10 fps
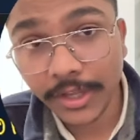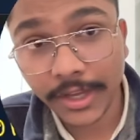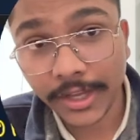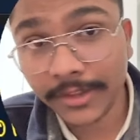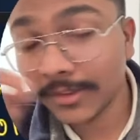
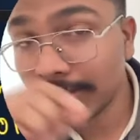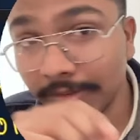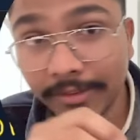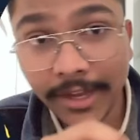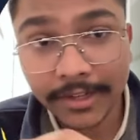and
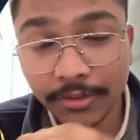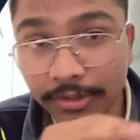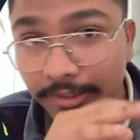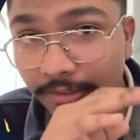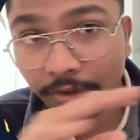that
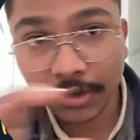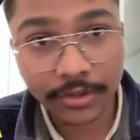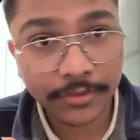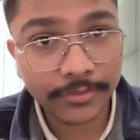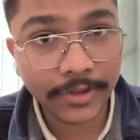causes a lot
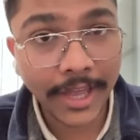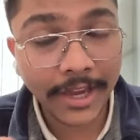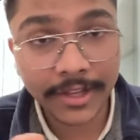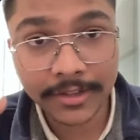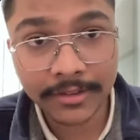of lag
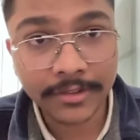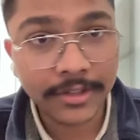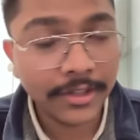and